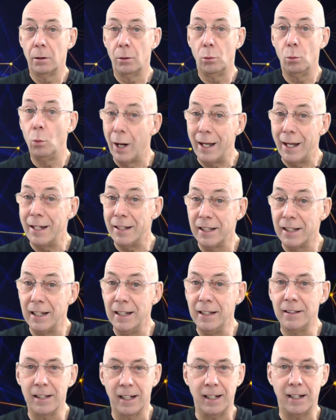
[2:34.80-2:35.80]
Well, it's
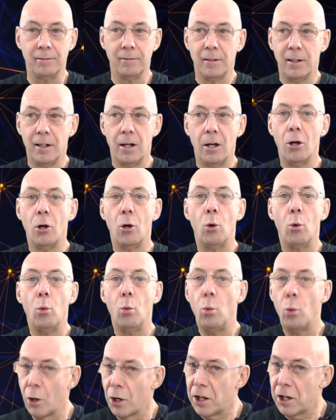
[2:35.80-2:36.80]
easy.
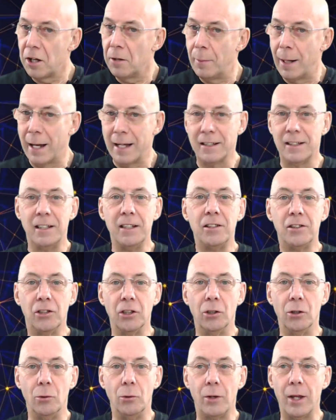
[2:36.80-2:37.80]
What do the masses
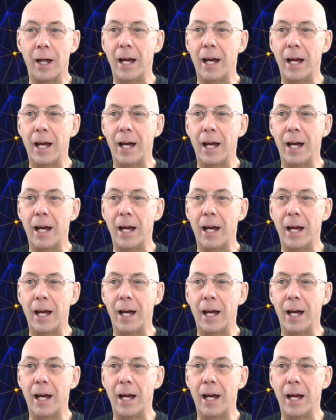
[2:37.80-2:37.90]
do?